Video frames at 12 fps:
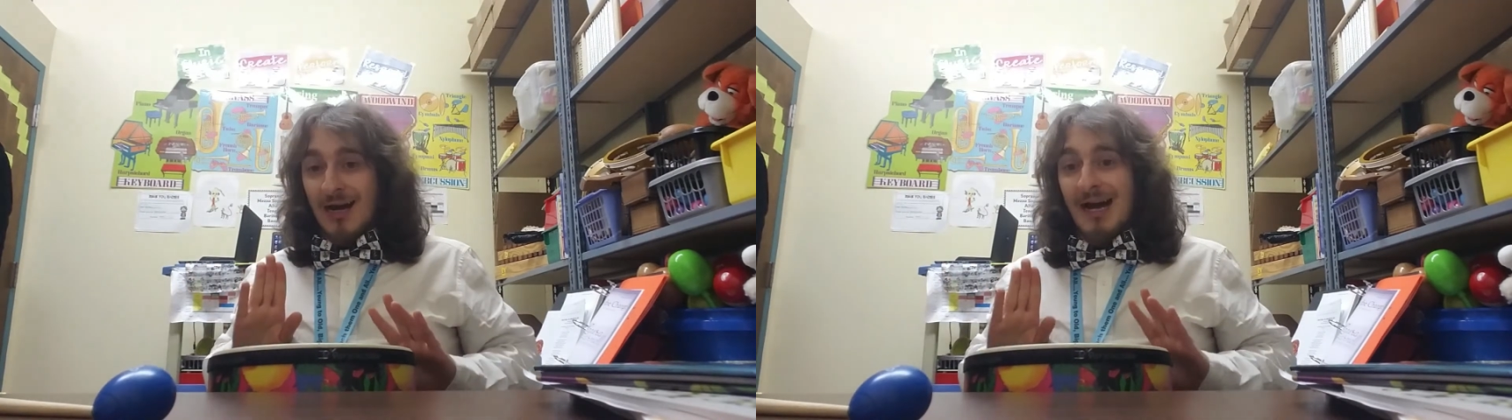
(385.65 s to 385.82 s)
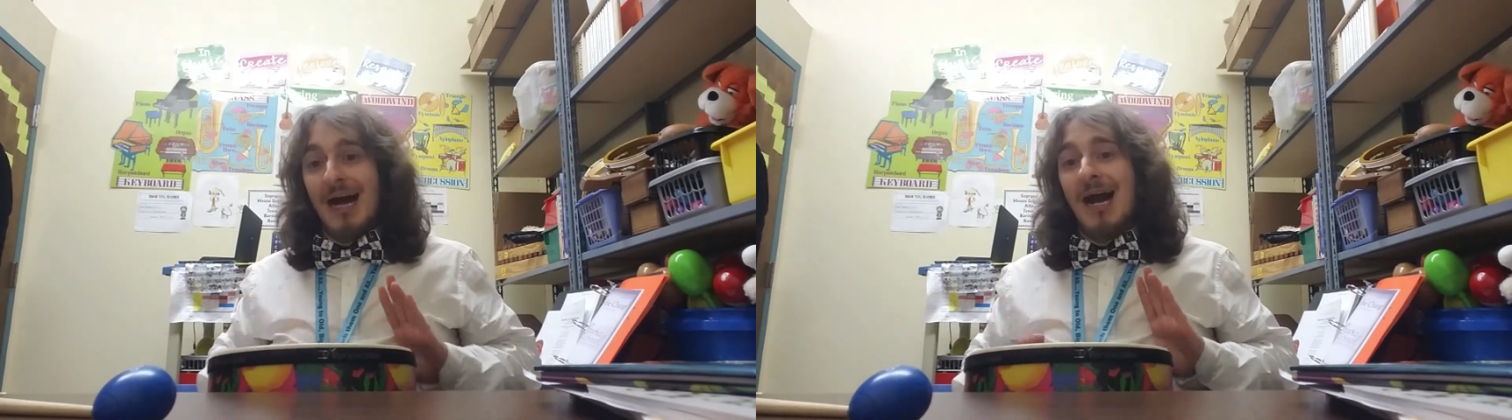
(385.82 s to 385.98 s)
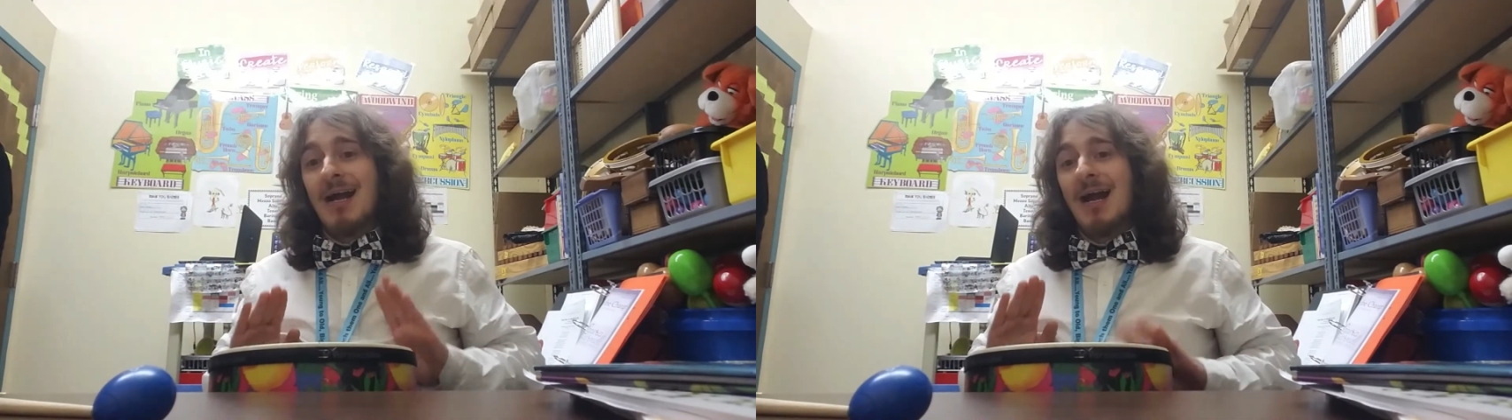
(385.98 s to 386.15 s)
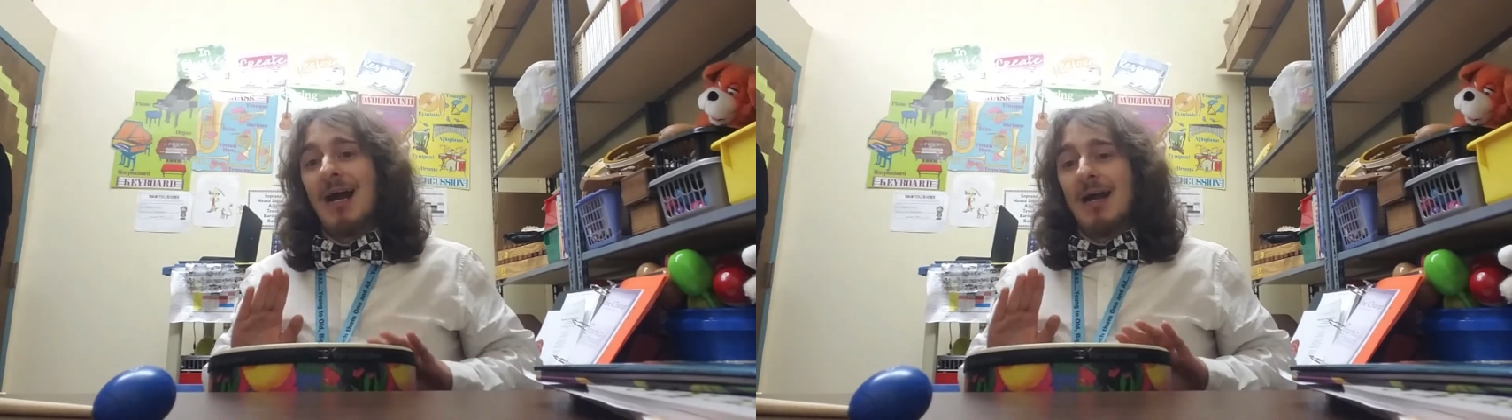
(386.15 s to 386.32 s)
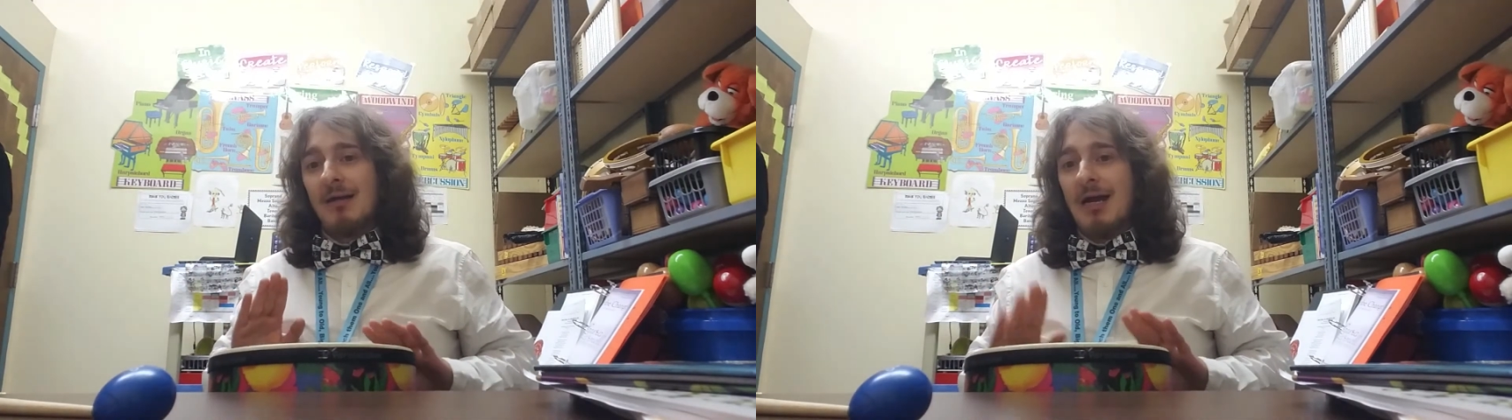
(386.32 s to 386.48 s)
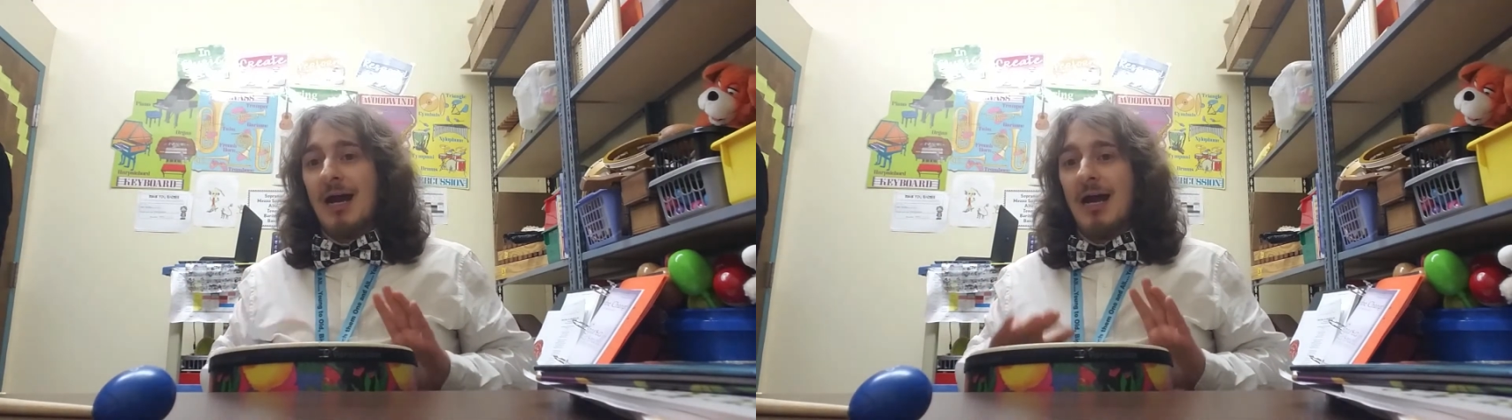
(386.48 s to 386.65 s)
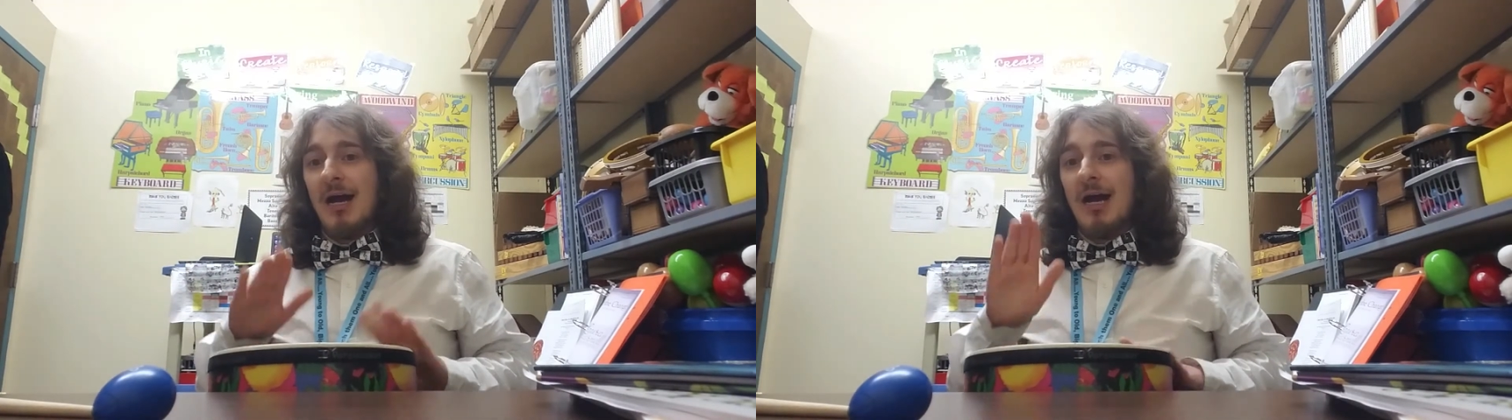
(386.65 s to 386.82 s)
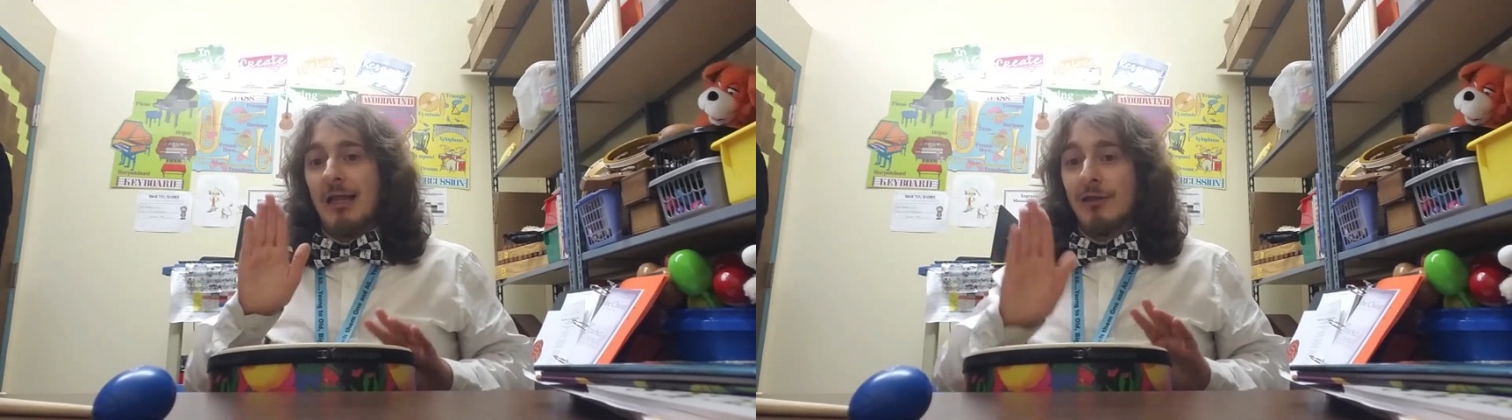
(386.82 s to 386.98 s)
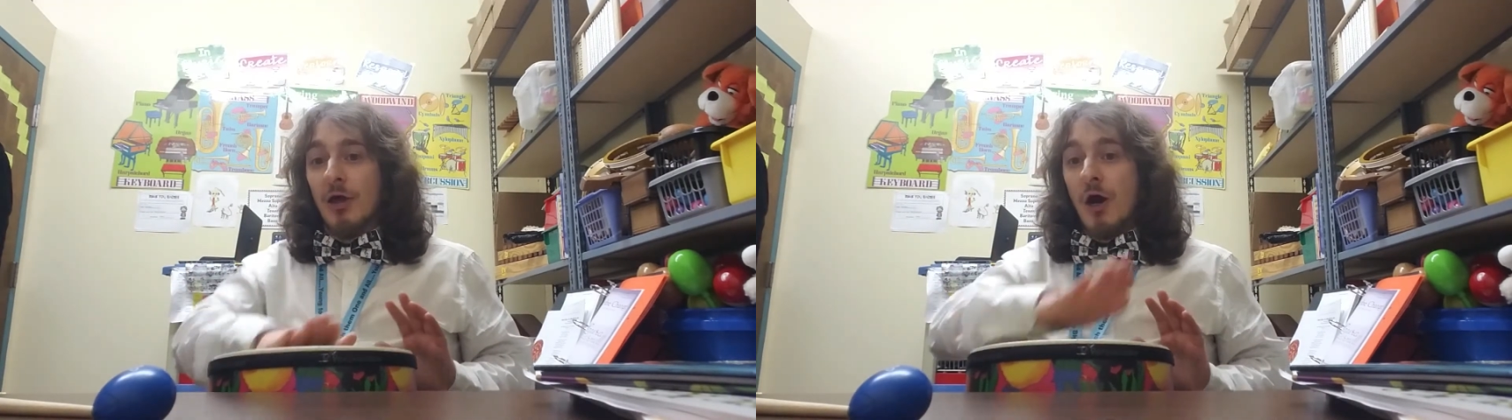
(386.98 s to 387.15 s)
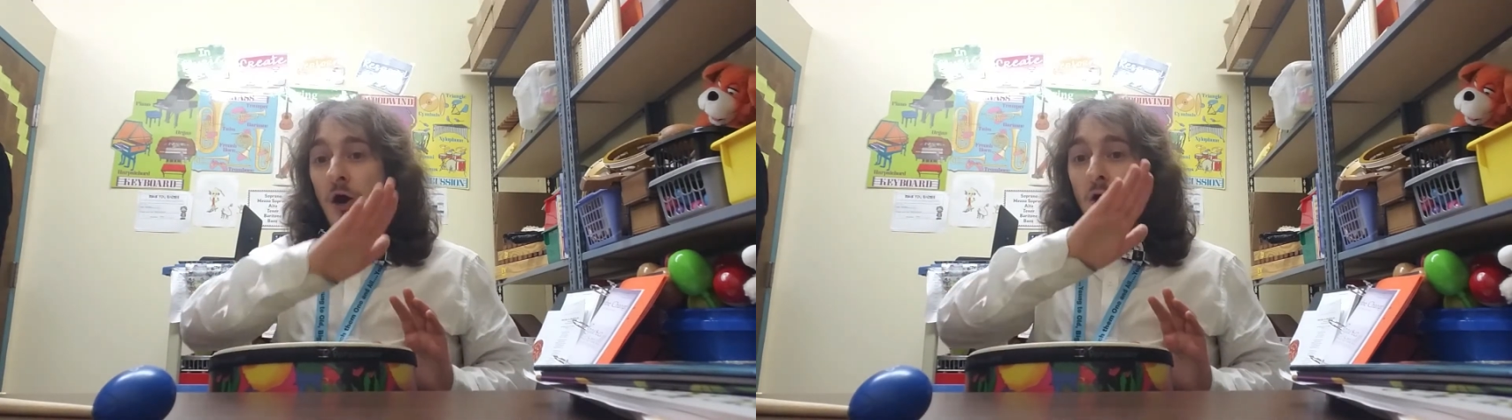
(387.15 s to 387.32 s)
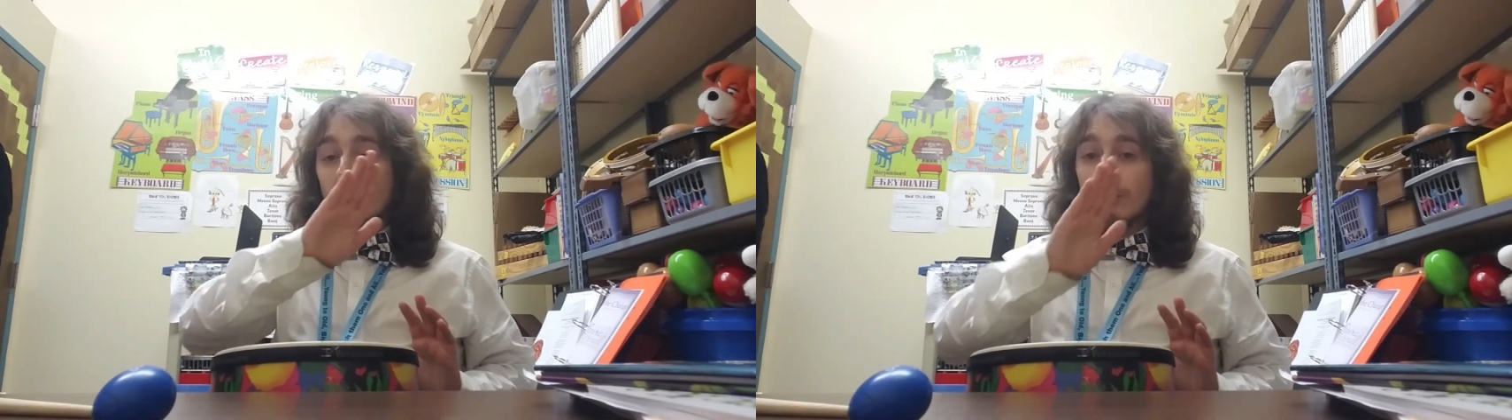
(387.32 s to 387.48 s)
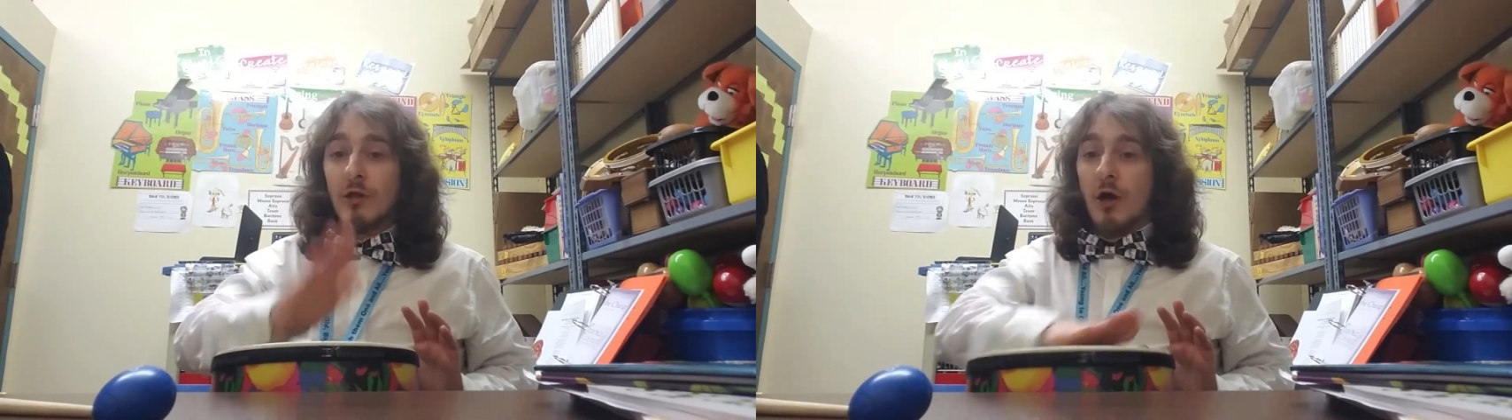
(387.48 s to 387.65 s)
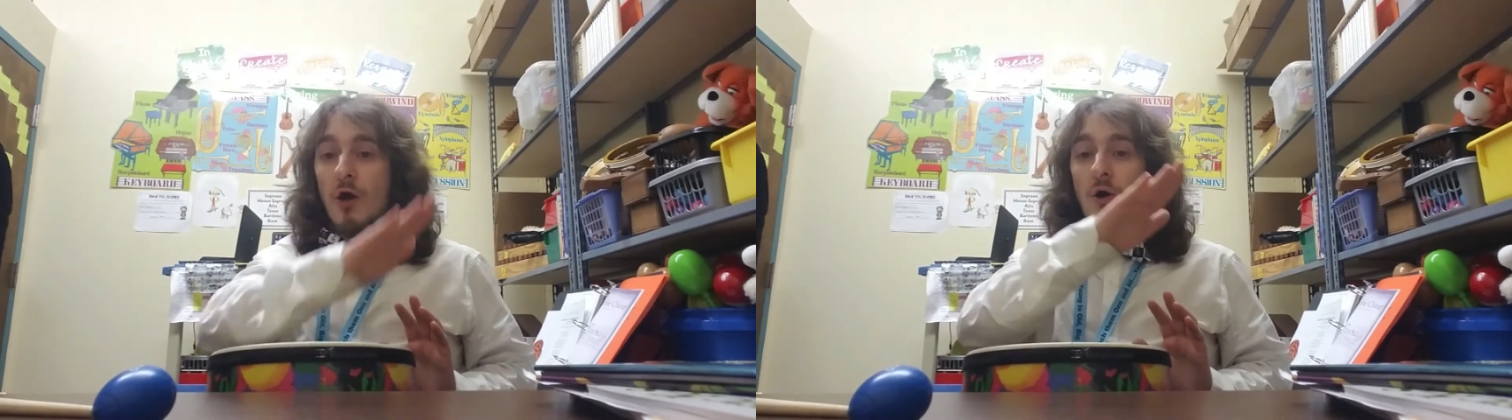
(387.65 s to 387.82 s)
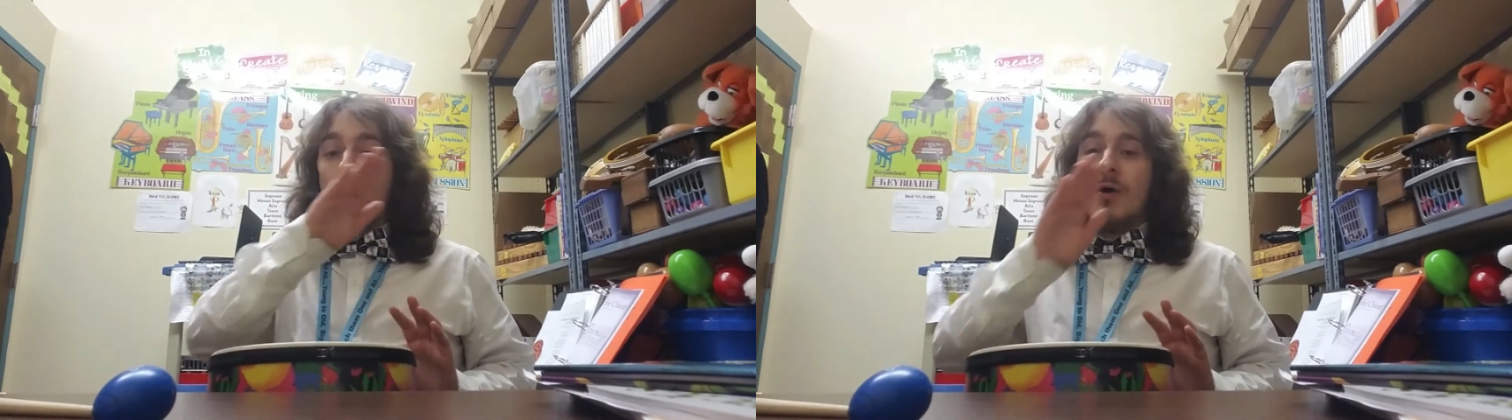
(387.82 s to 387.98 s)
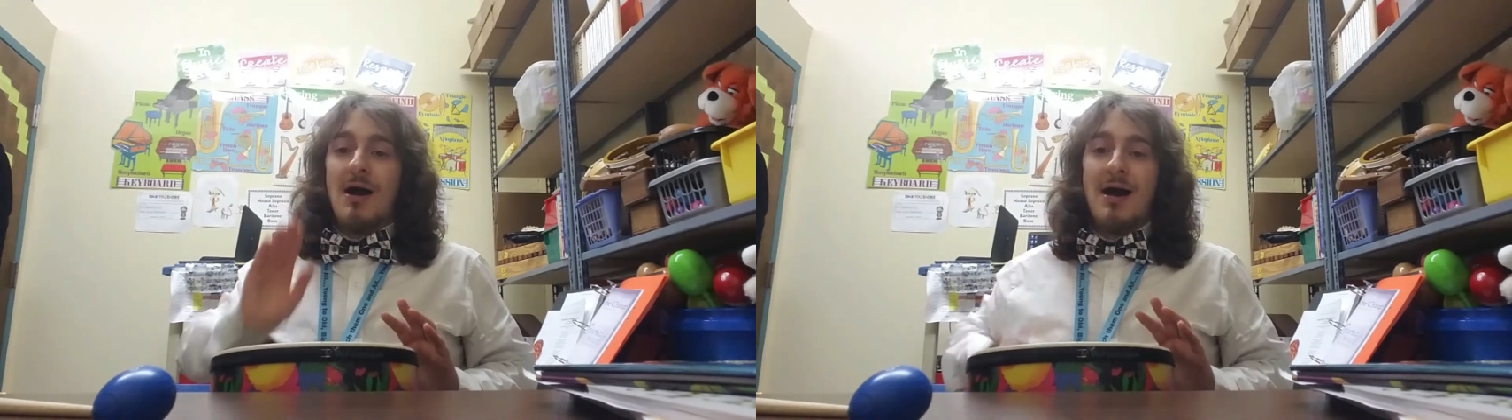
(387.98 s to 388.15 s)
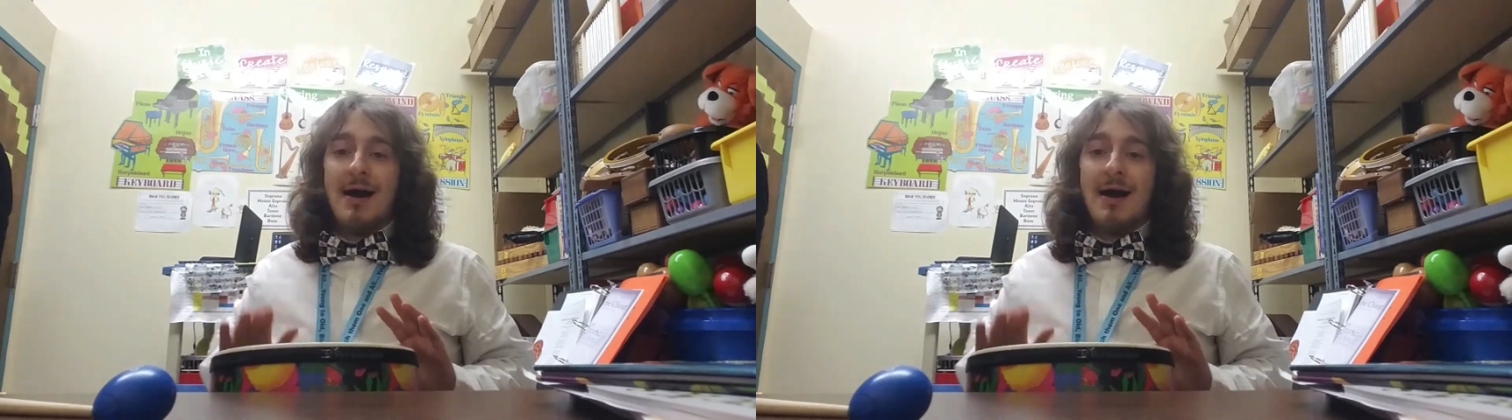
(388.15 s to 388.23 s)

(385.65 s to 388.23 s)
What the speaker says: high, high, high, high, low, low,